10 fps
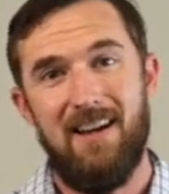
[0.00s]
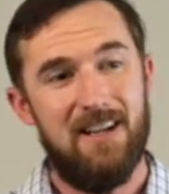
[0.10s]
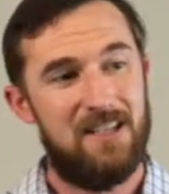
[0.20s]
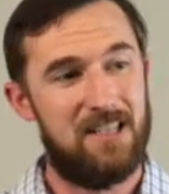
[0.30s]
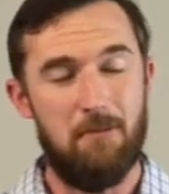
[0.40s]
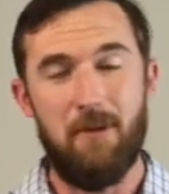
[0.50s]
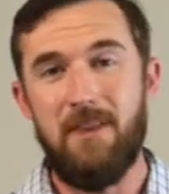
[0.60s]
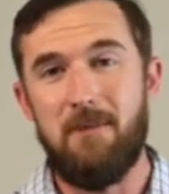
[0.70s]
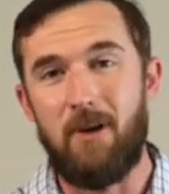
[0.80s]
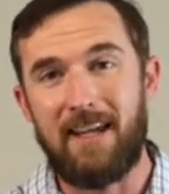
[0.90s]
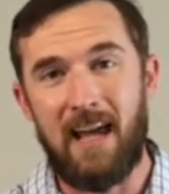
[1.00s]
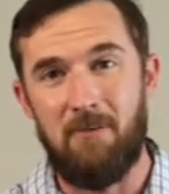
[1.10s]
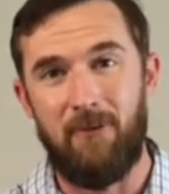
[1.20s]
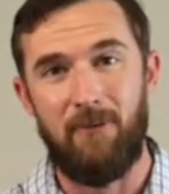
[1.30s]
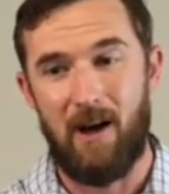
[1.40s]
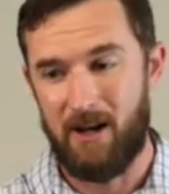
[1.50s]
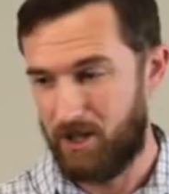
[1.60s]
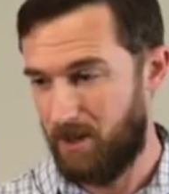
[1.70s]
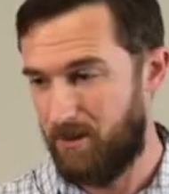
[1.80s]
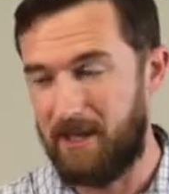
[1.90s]
Some of them are camouflage
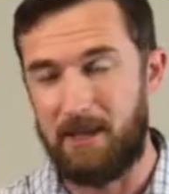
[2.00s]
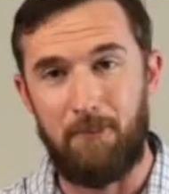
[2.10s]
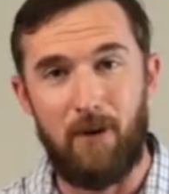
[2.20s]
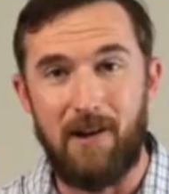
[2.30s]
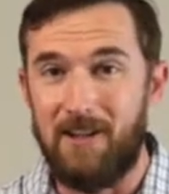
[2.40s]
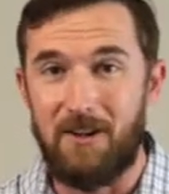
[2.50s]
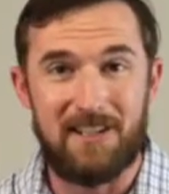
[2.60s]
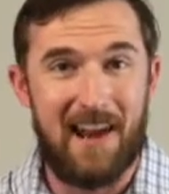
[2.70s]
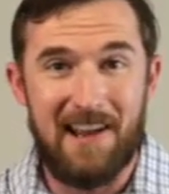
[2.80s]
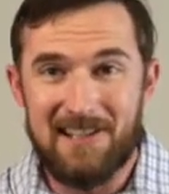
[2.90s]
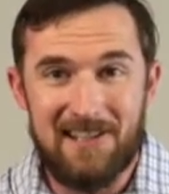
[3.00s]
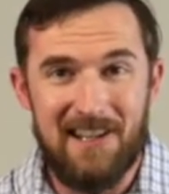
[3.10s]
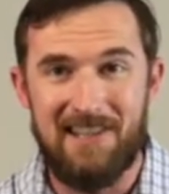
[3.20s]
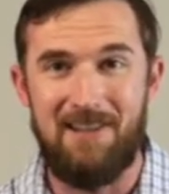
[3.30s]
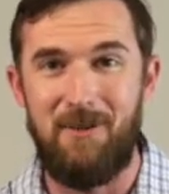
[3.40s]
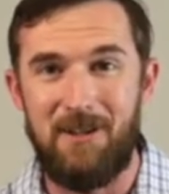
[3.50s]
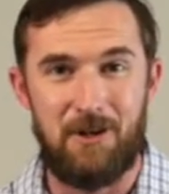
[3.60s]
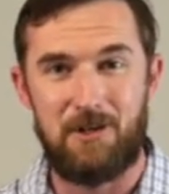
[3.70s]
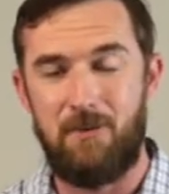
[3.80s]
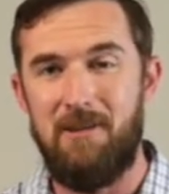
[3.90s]
so that the predators can't see them when
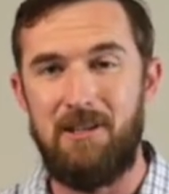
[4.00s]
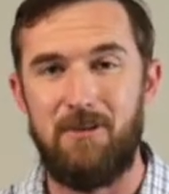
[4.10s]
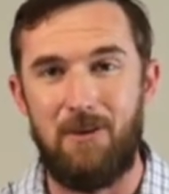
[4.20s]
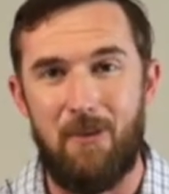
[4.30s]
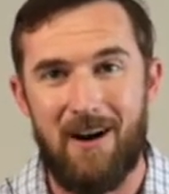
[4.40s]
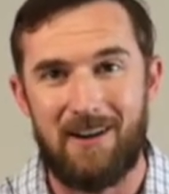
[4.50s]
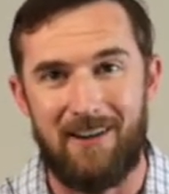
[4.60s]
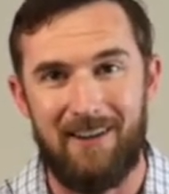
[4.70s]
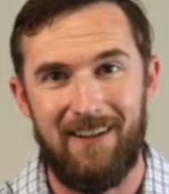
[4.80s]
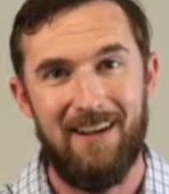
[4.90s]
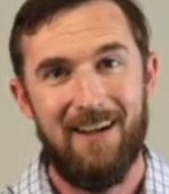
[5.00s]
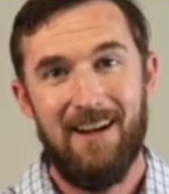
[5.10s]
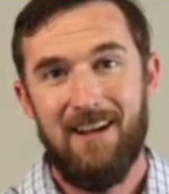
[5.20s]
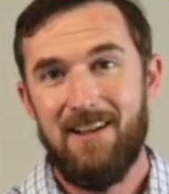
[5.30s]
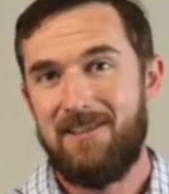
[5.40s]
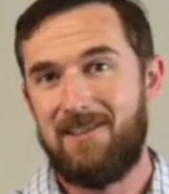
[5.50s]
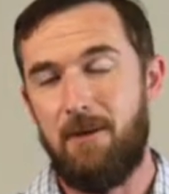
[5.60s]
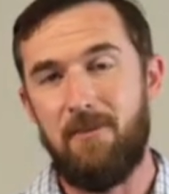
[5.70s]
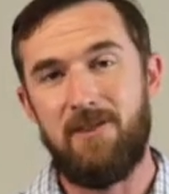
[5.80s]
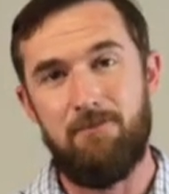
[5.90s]
they're swimming through the water.
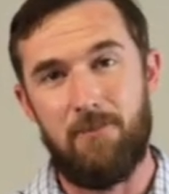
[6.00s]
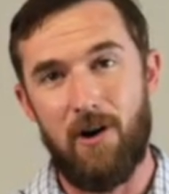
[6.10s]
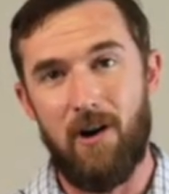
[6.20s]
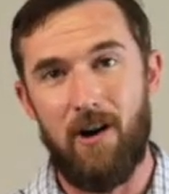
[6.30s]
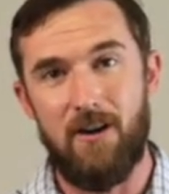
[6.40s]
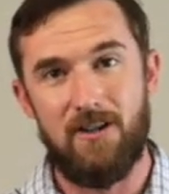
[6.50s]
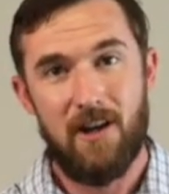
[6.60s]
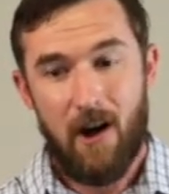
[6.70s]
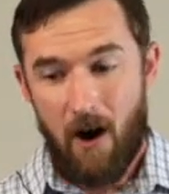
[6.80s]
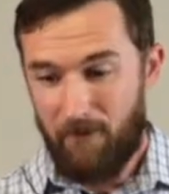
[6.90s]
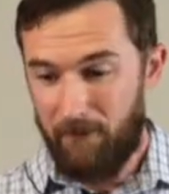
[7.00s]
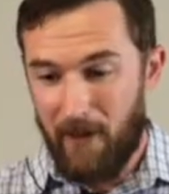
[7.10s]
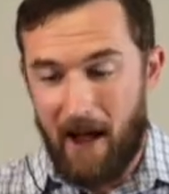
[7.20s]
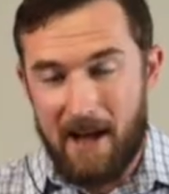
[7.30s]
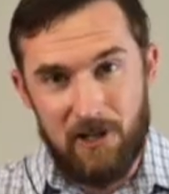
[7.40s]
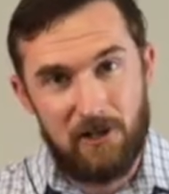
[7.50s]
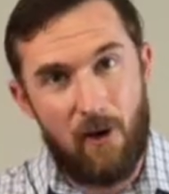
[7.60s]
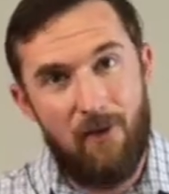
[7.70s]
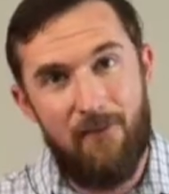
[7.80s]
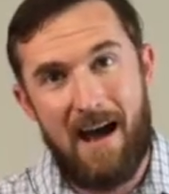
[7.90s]
Some of the birds fly
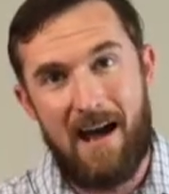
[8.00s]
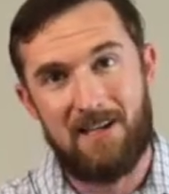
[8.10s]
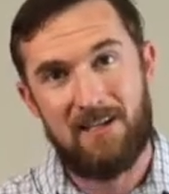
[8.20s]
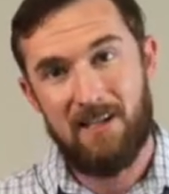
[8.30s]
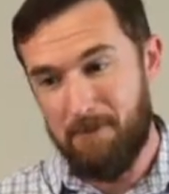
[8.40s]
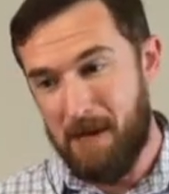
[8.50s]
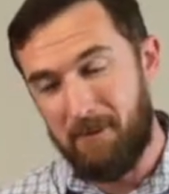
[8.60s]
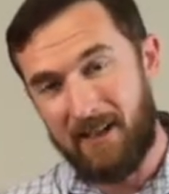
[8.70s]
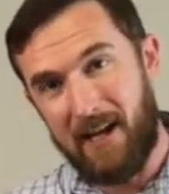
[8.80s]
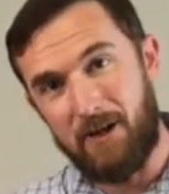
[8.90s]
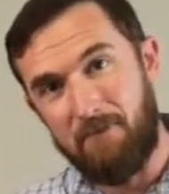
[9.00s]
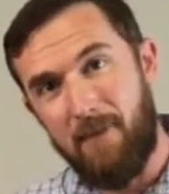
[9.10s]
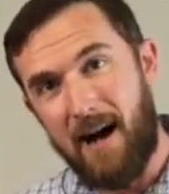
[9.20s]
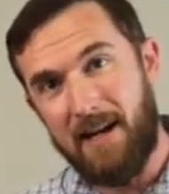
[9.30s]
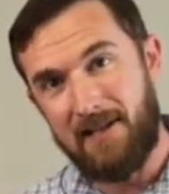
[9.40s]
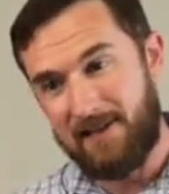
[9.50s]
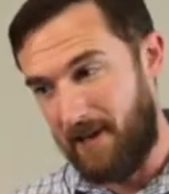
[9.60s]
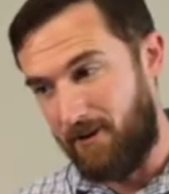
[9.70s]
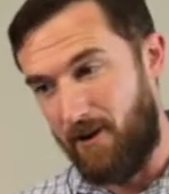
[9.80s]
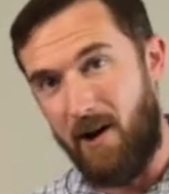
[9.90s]
so fast to be able to catch mice
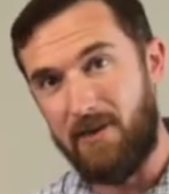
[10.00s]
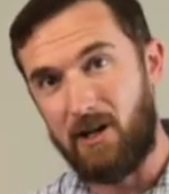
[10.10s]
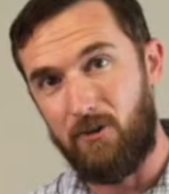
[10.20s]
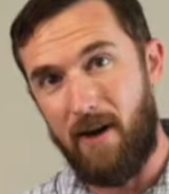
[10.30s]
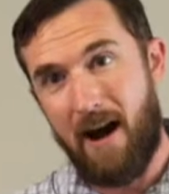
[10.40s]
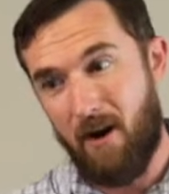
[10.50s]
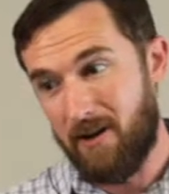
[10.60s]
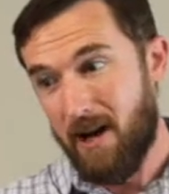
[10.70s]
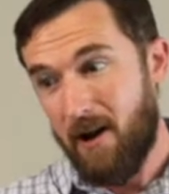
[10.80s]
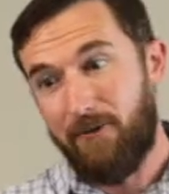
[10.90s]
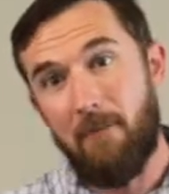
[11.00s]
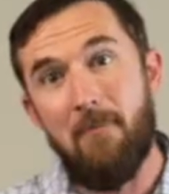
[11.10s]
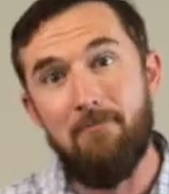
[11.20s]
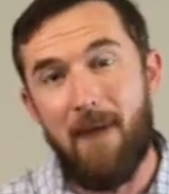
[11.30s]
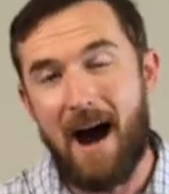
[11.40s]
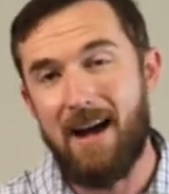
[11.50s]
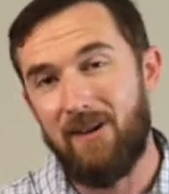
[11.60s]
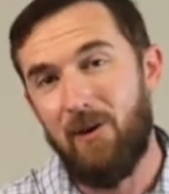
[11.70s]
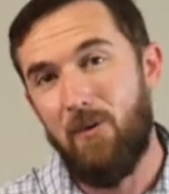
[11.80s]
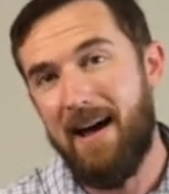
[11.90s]
that are on the ground from a
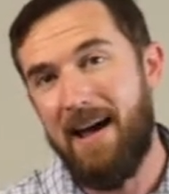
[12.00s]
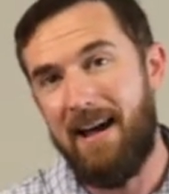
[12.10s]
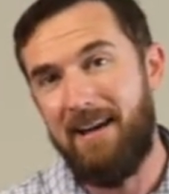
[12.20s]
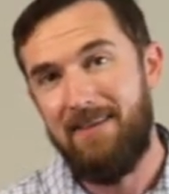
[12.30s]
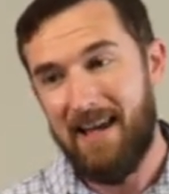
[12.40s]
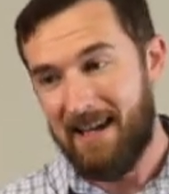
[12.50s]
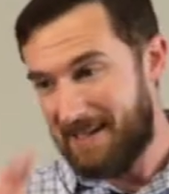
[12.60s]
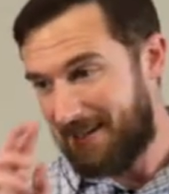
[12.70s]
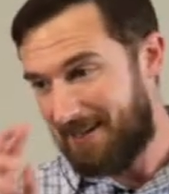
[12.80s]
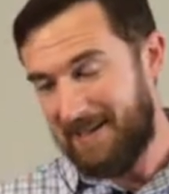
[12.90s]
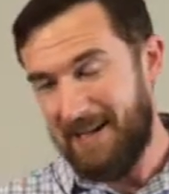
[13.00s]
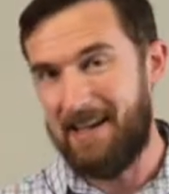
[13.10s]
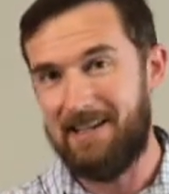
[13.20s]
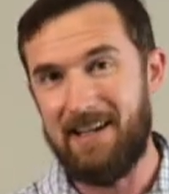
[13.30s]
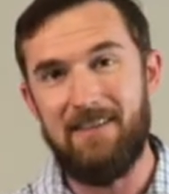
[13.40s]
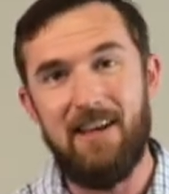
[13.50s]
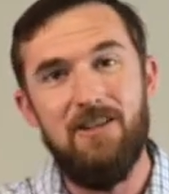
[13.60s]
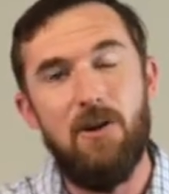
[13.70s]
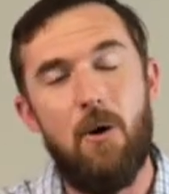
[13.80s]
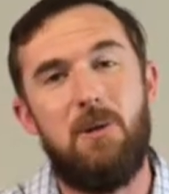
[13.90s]
mile away. They can see it and they
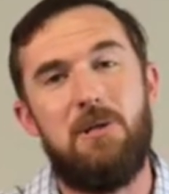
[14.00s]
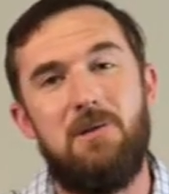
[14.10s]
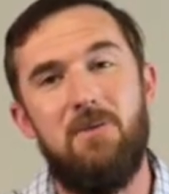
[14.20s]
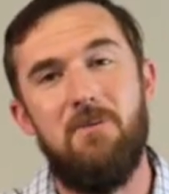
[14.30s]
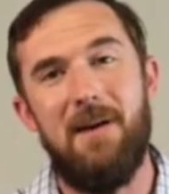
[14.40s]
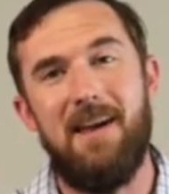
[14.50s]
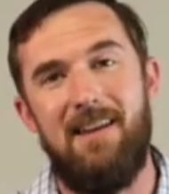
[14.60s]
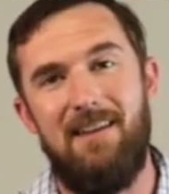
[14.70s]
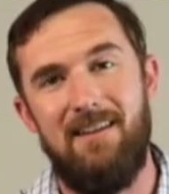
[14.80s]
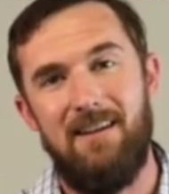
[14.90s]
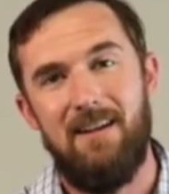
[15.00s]
know to swoop in.